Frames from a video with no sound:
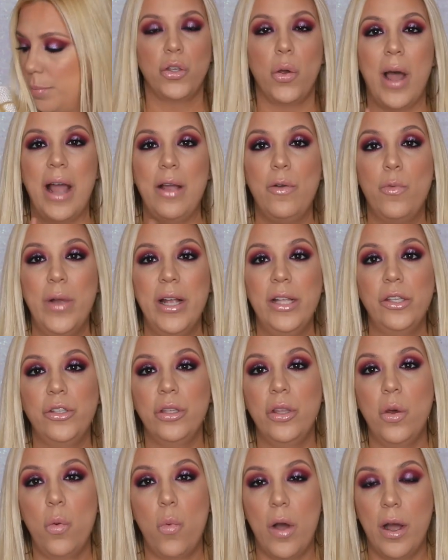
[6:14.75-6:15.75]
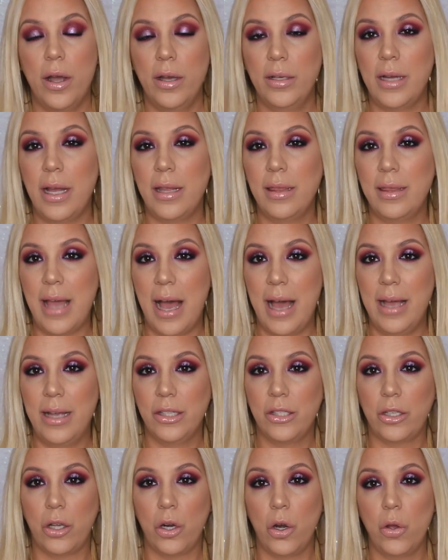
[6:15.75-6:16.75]
So I went to the one that
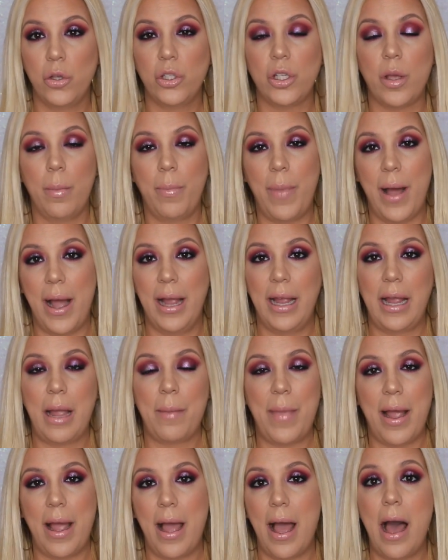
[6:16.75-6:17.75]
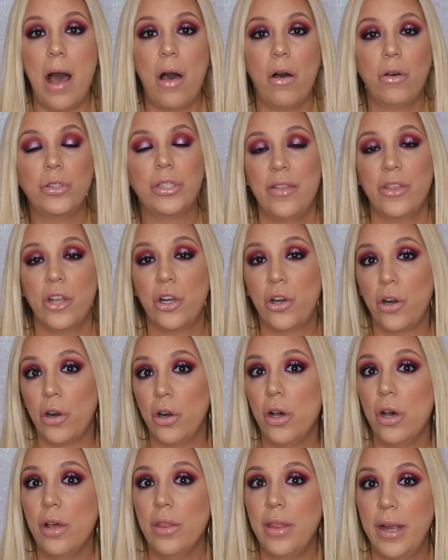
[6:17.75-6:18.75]
is close by my house, and the
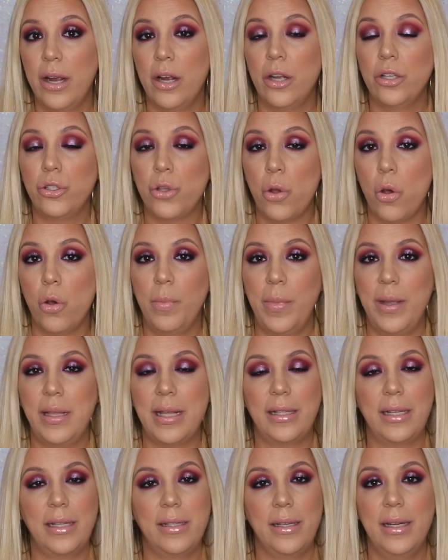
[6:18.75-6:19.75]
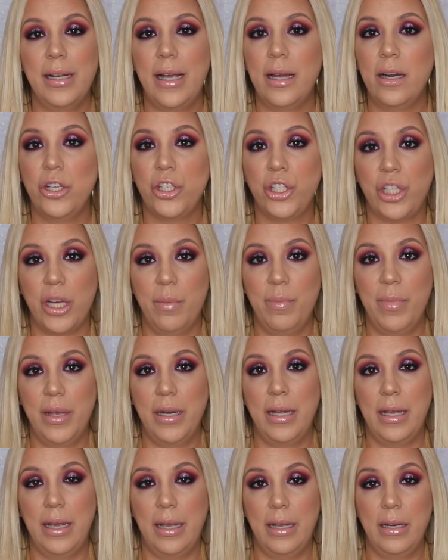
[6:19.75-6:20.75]
girl there told me that they didn't get a
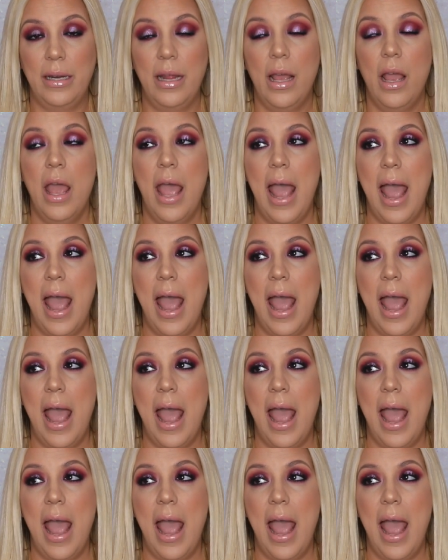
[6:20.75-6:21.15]
shipment in,